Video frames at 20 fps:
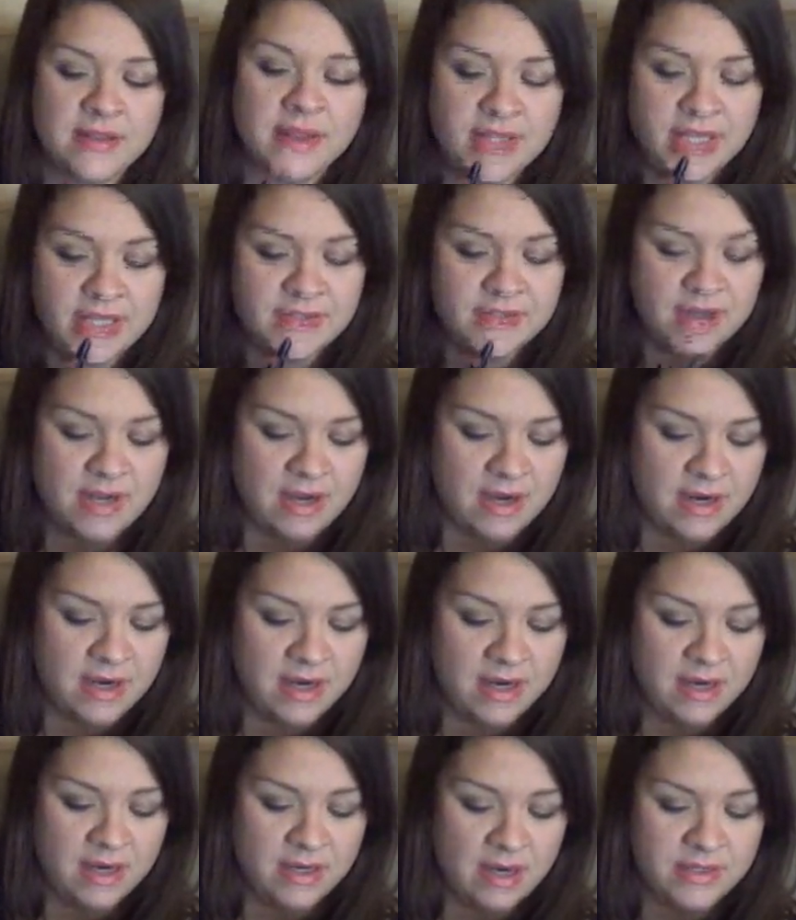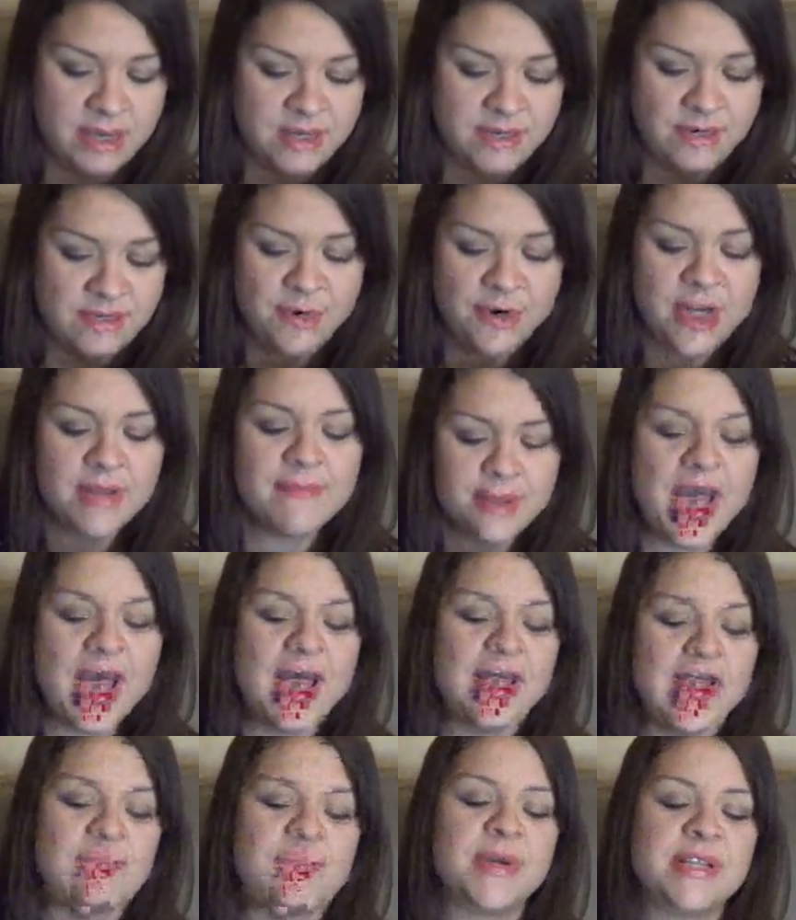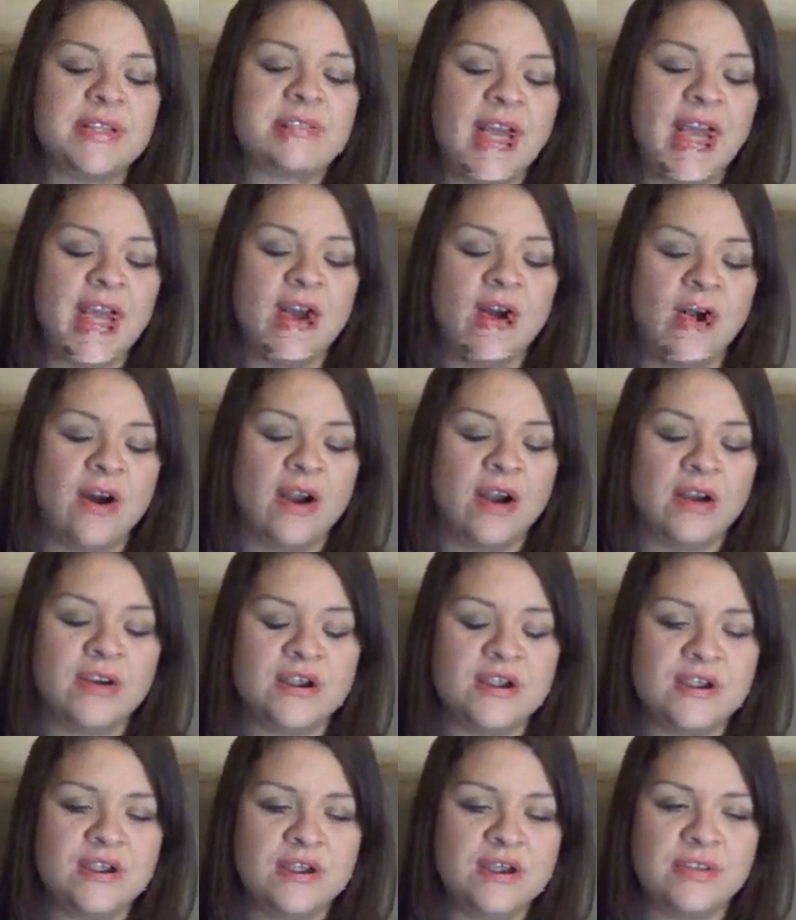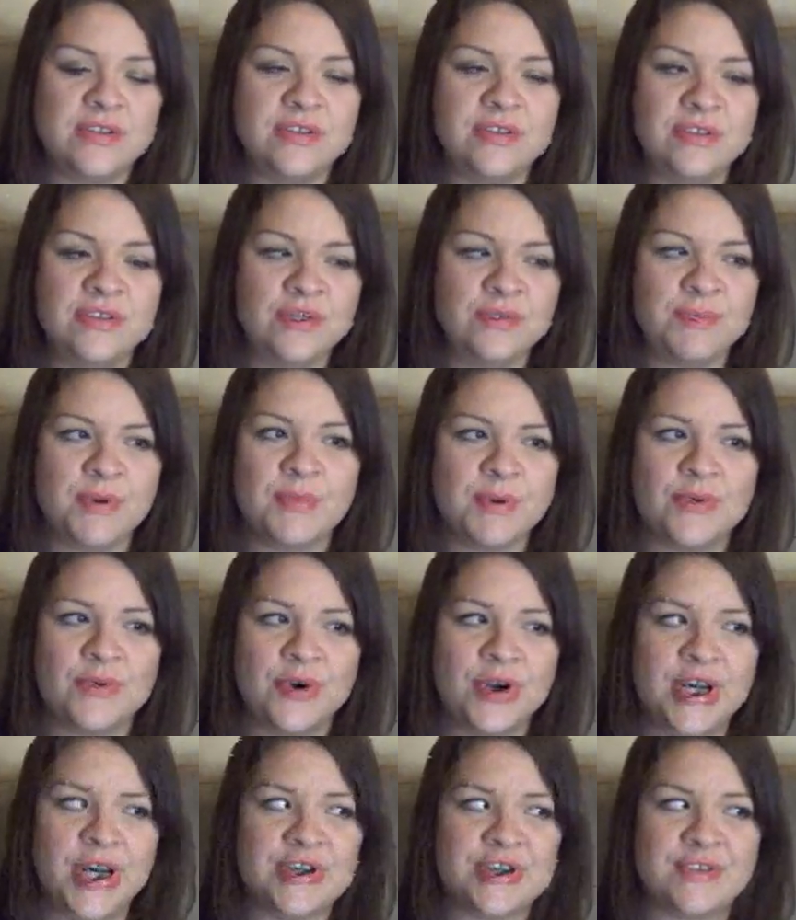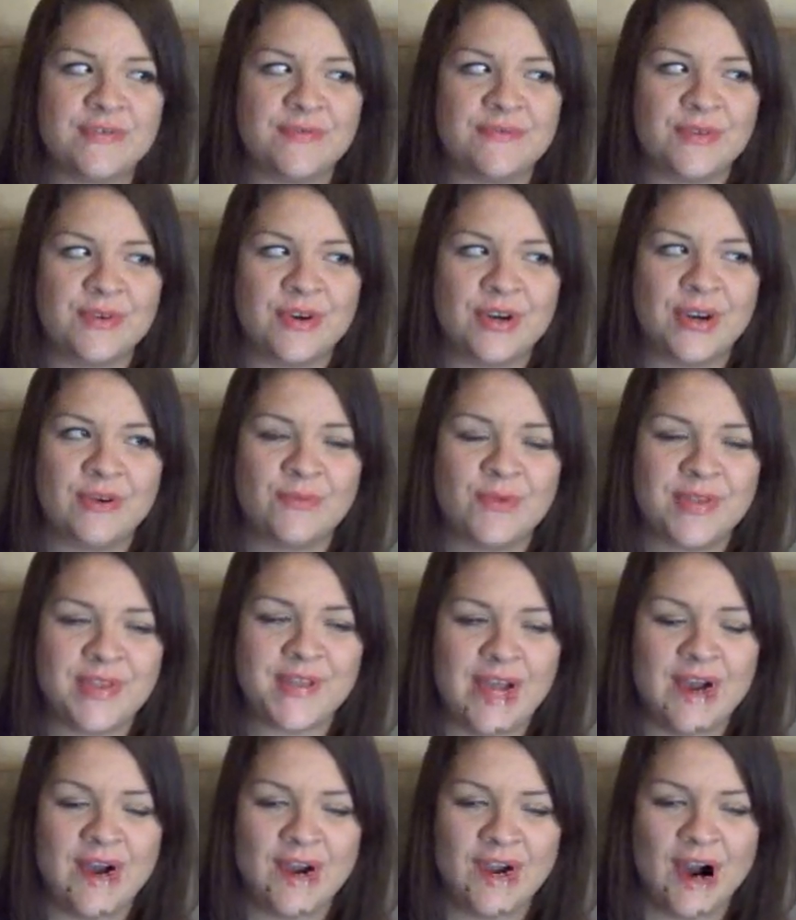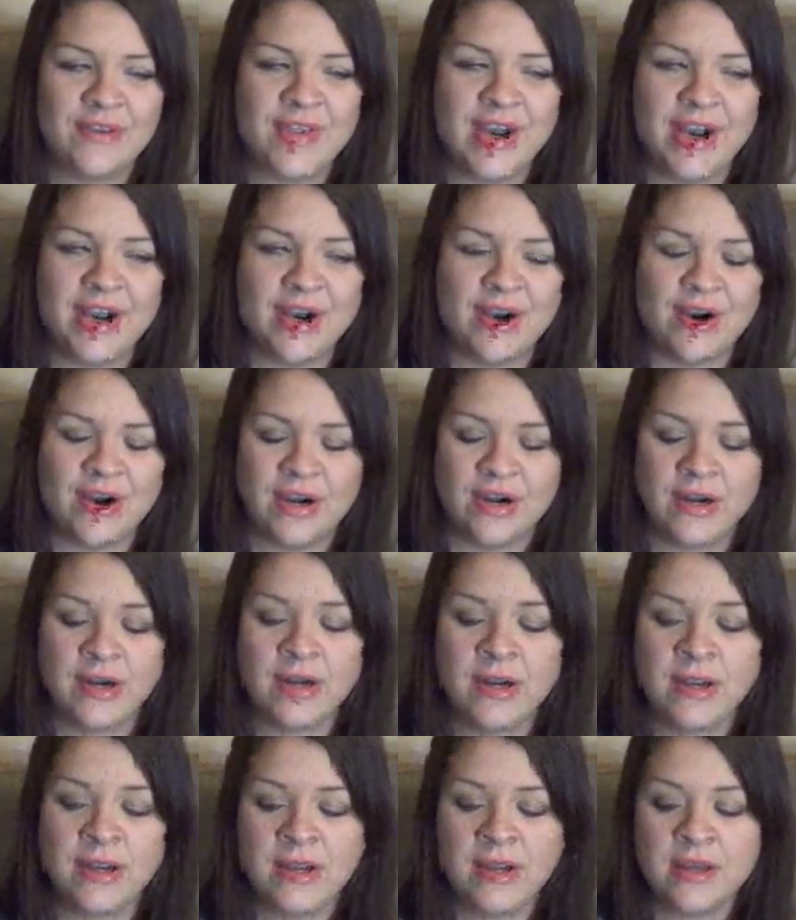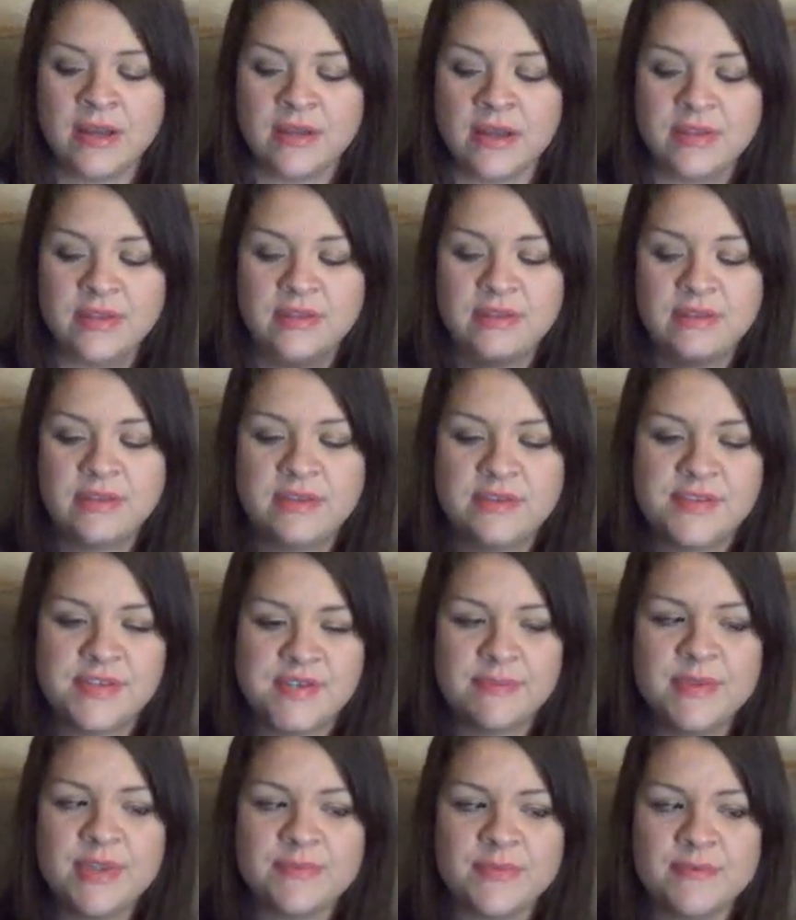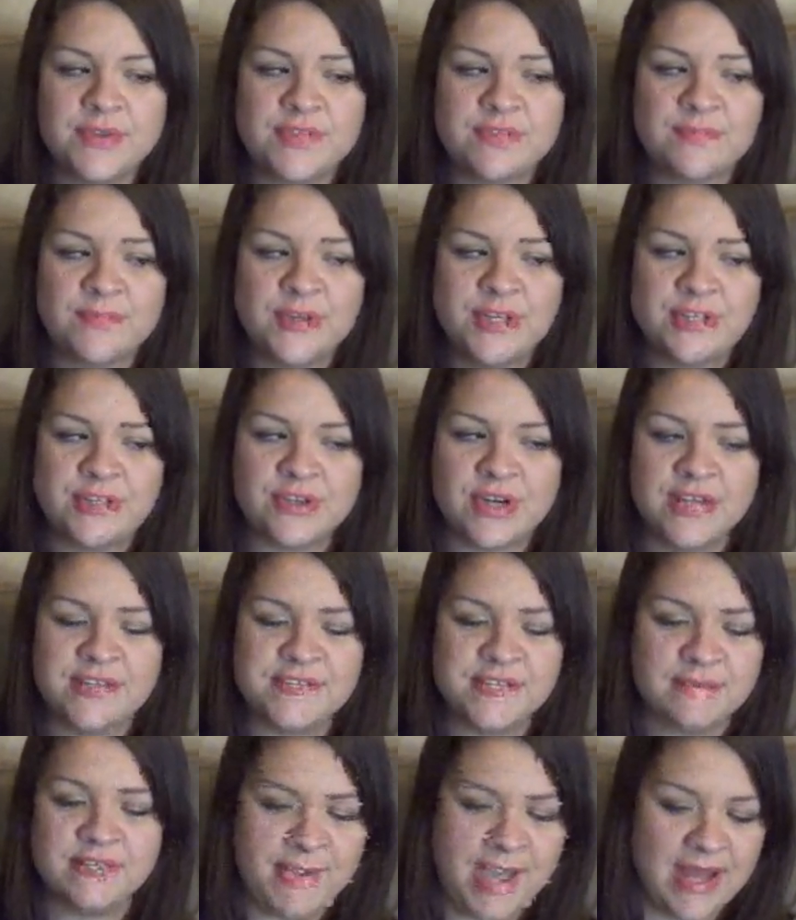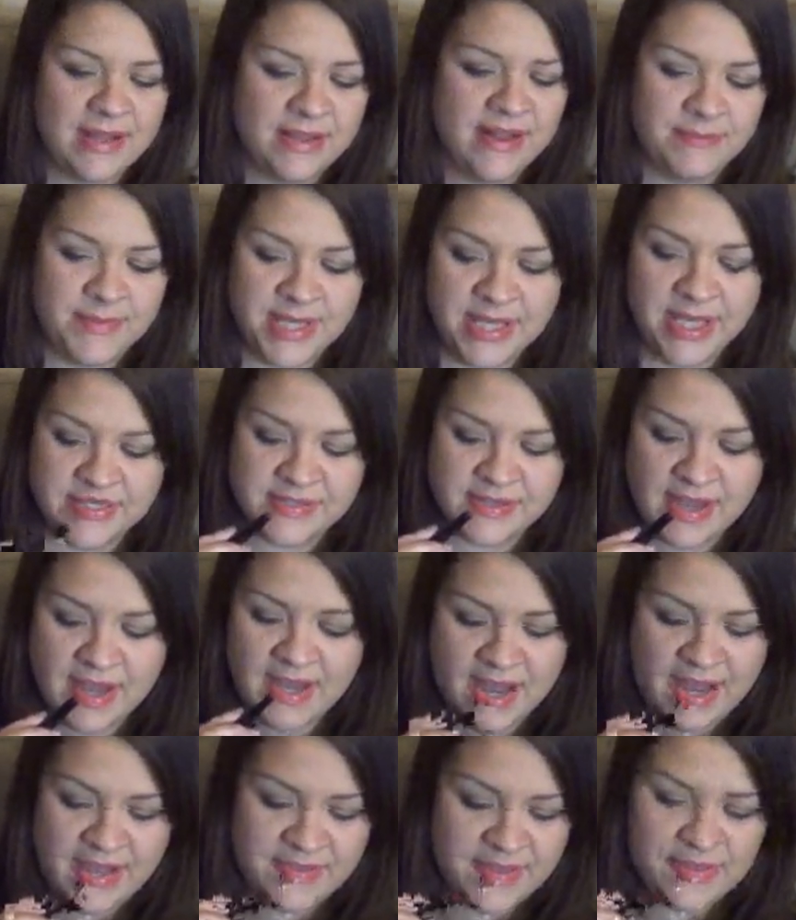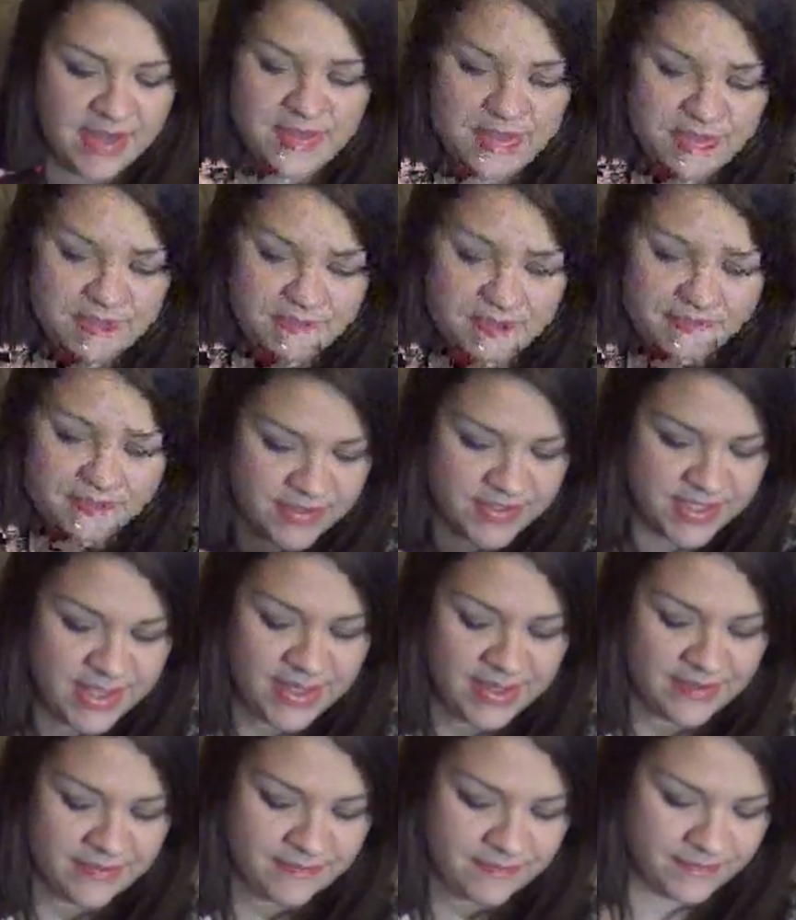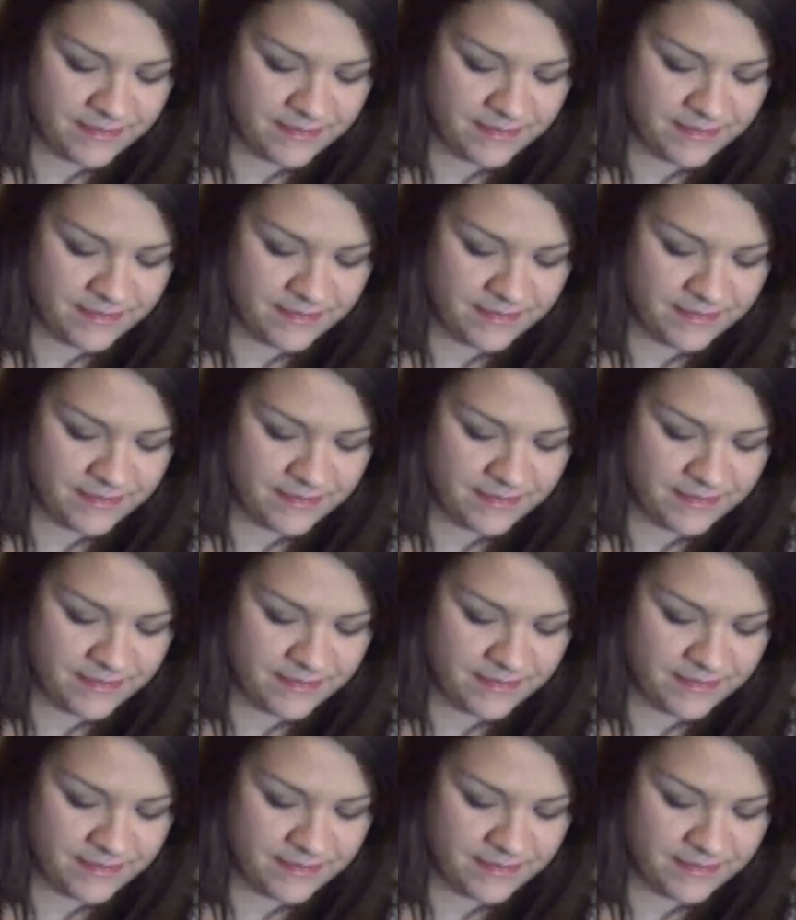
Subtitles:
These are pretty matte, but they are super moist for what they are. They are some of the most moisturizing matte lippies I think I have ever seen.